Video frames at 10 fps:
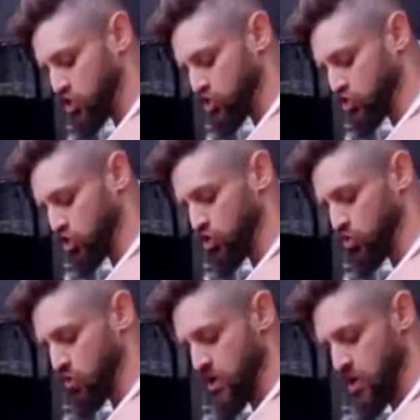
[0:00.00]
2,
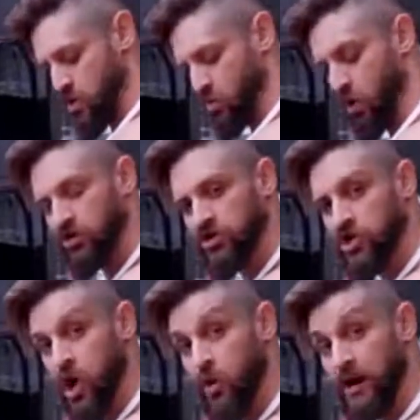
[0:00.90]
1.
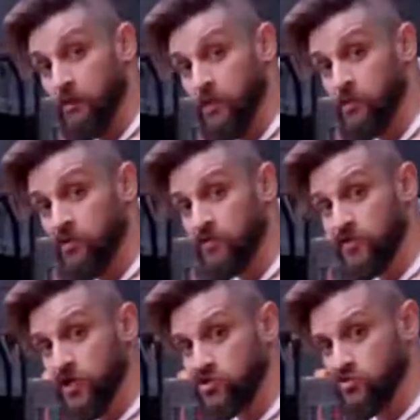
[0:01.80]
No elbow movement,
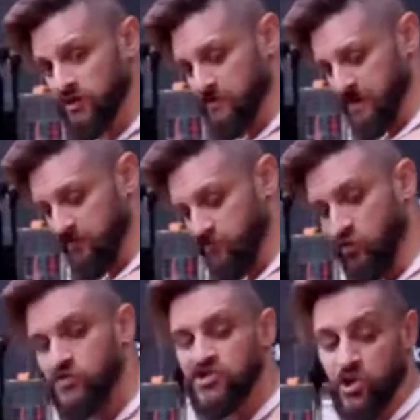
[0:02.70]
no swinging back and
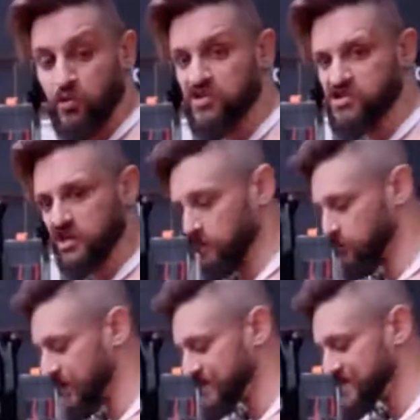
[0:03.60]
forward, shoulders still in
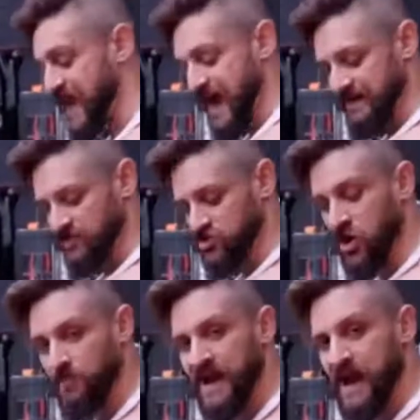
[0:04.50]
place. At the
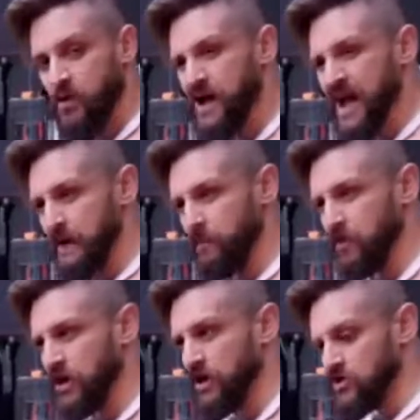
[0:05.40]
top now, I'm going
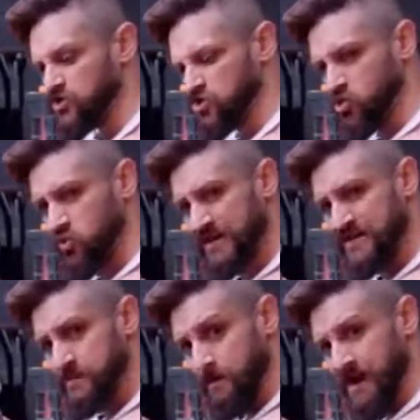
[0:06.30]
to squeeze
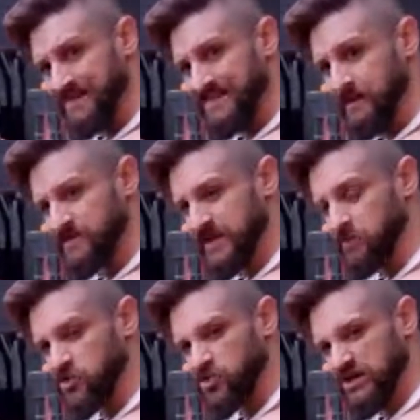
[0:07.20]
my biceps and help
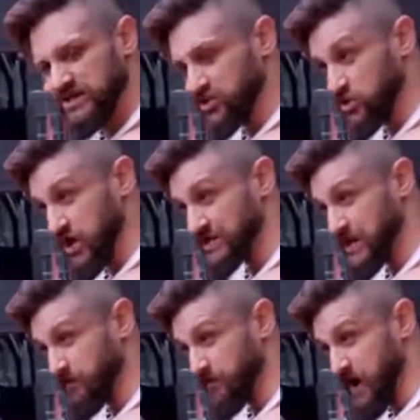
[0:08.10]
stretch that
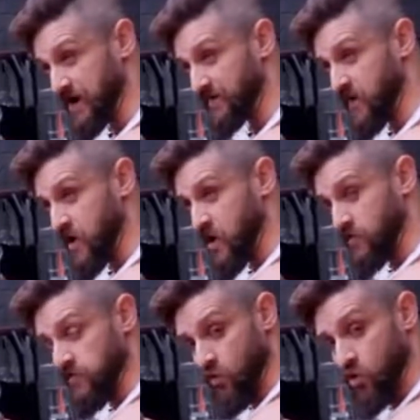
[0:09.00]
tricep. 5,
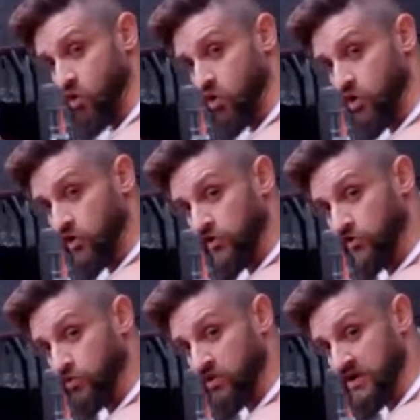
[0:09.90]
4,
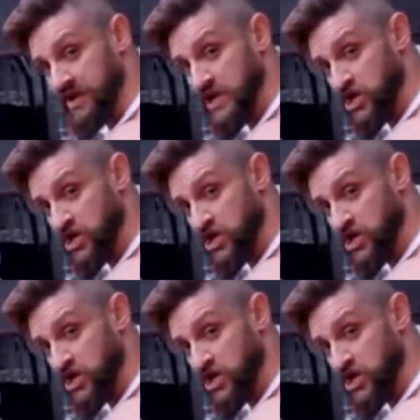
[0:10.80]
3,